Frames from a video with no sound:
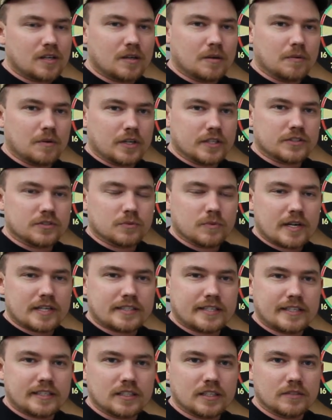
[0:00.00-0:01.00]
Oh, it's a
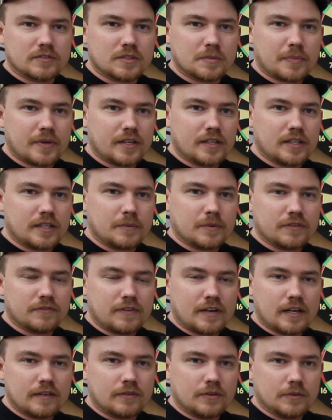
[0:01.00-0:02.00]
rectangle of sapele with
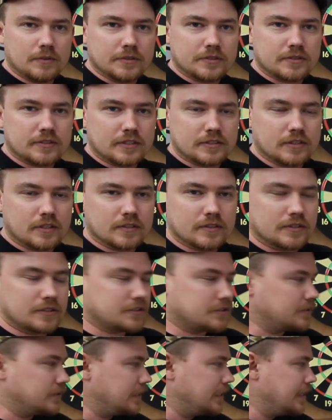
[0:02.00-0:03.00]
five holes. That's all there
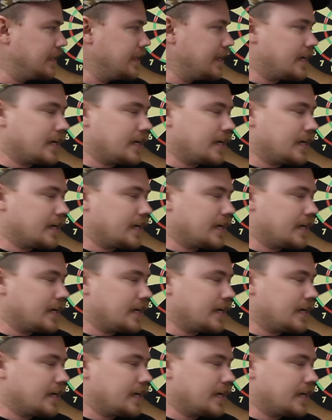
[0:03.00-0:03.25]
is to it.